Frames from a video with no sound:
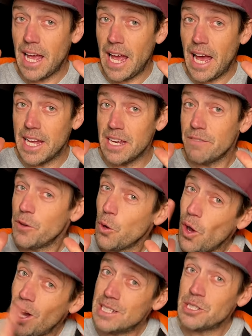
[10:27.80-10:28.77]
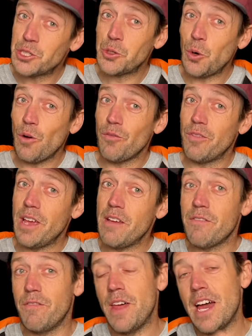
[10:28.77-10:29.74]
And if you're unsure of
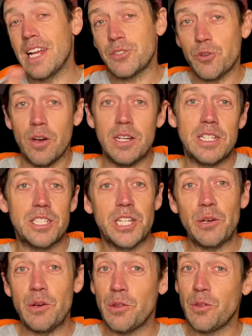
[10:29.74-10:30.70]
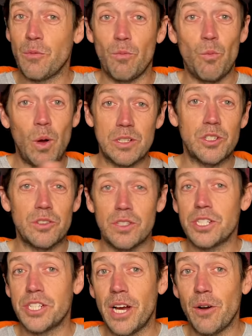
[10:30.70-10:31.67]
if they're trying to sell you what's on the
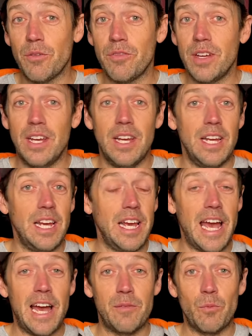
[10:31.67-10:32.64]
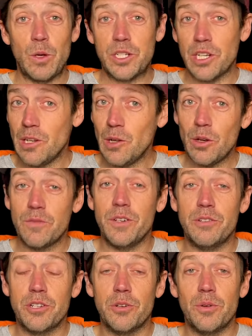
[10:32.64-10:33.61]
shelf, and which a lot of you
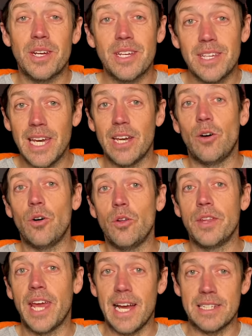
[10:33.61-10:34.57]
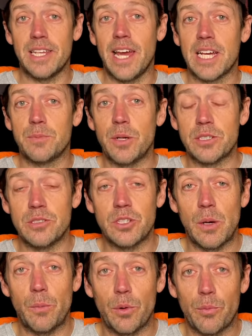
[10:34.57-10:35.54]
do, get on the Ask the Experts on
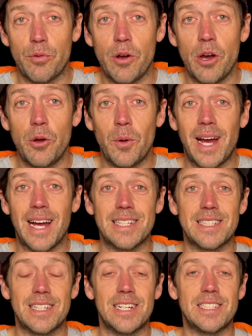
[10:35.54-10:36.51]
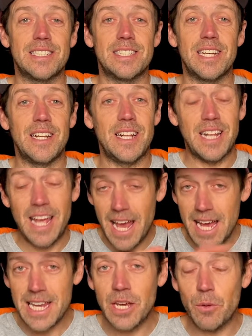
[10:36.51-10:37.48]
SUPboarder Pro, ask us
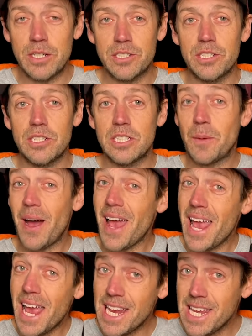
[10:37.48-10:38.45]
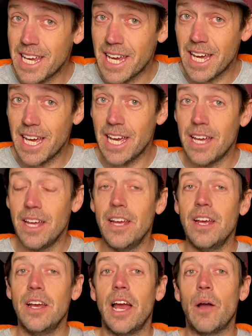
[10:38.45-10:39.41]
any questions about any gear,
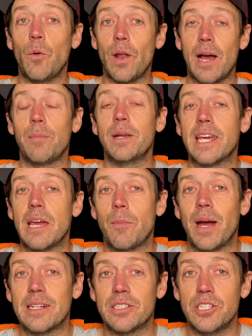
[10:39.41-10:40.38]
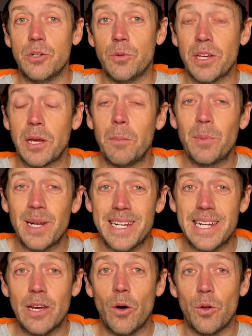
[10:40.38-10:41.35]
and we'll happily get back to you with a
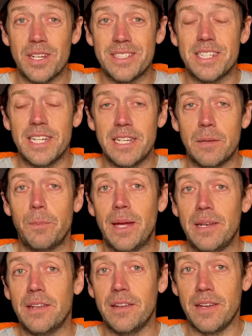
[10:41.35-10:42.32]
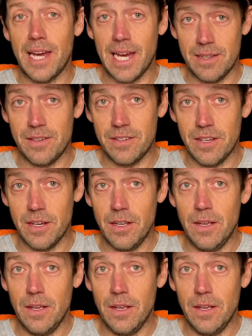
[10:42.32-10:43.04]
completely honest and independent answer.